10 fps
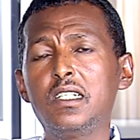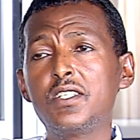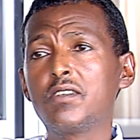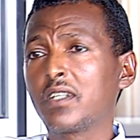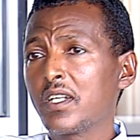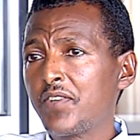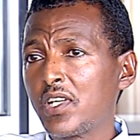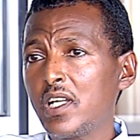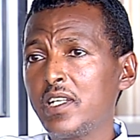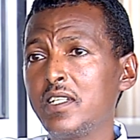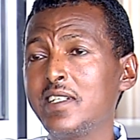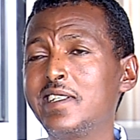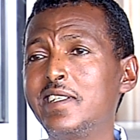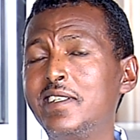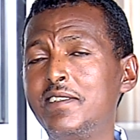geographically
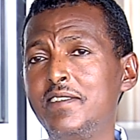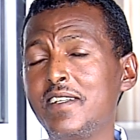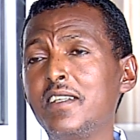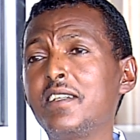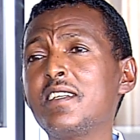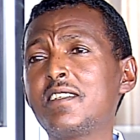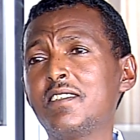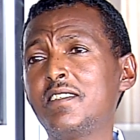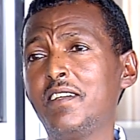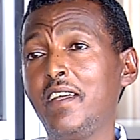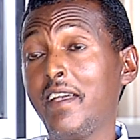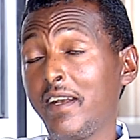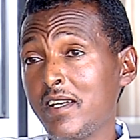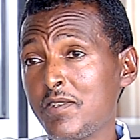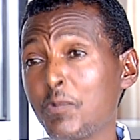delineated
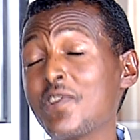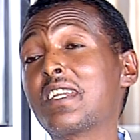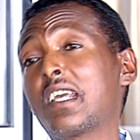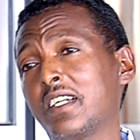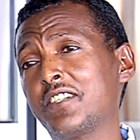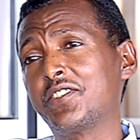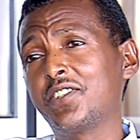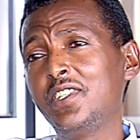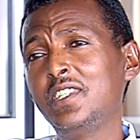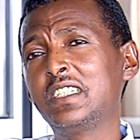areas within a country,